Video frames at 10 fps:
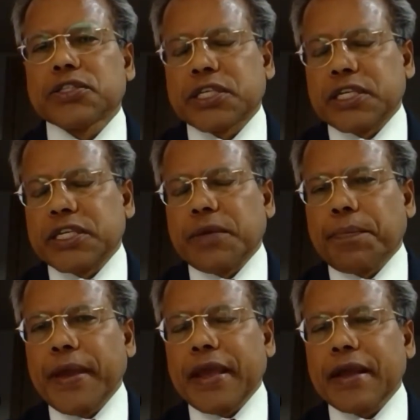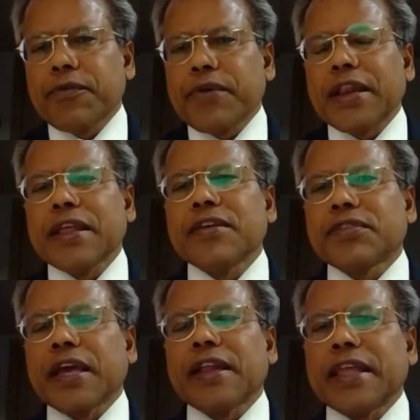Xi Jinping when he
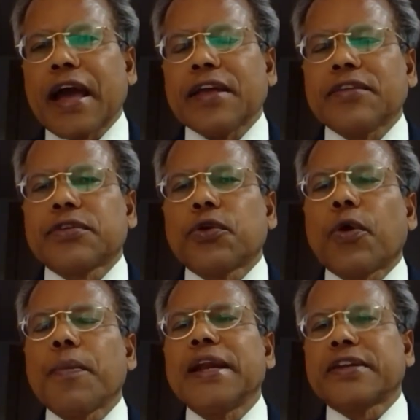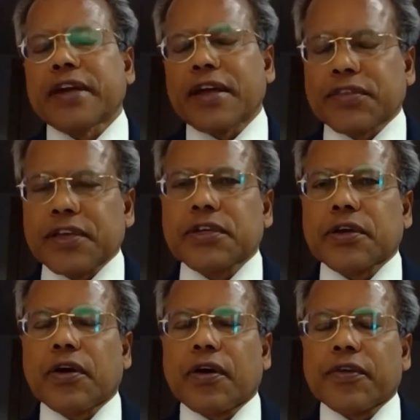said there is no
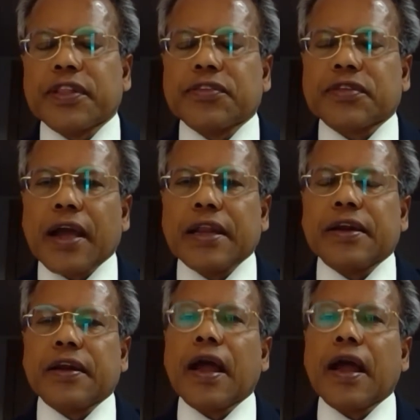militarization of this island.